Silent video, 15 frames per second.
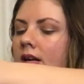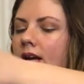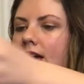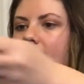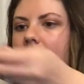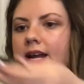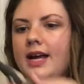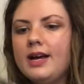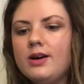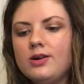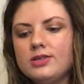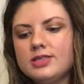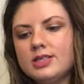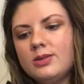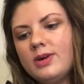And I
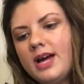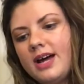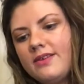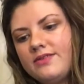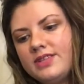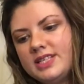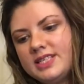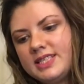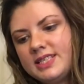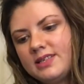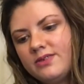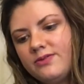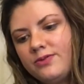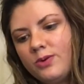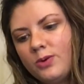also have this
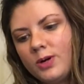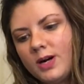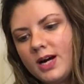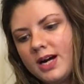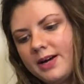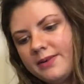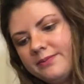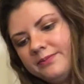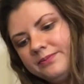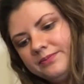Sephora